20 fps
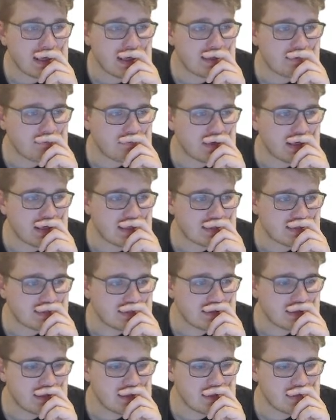8
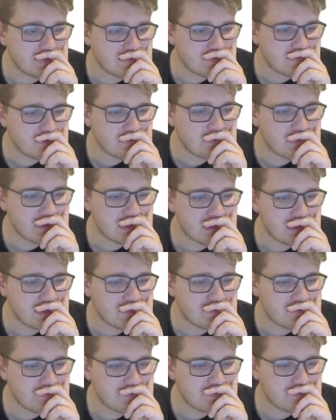megs. Not big
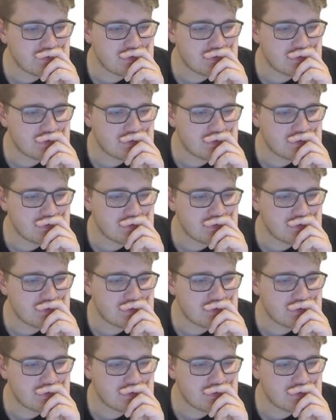enough.